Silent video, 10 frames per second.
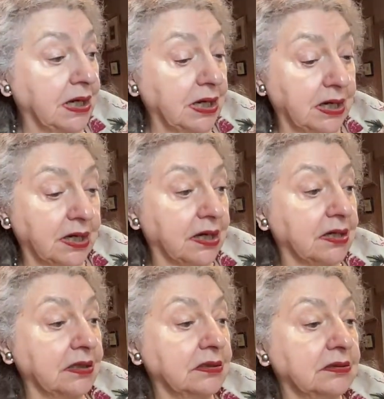are
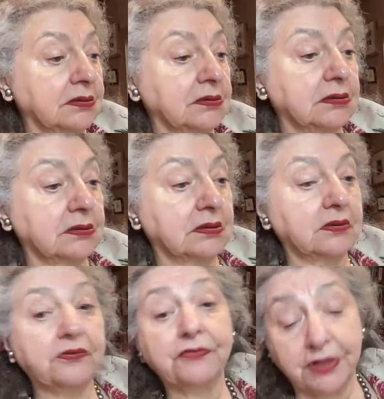
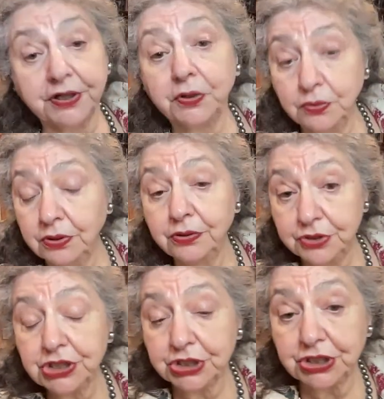very good
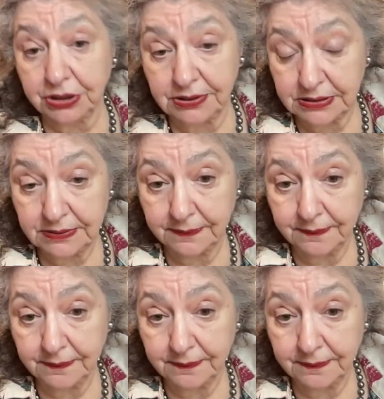logicians.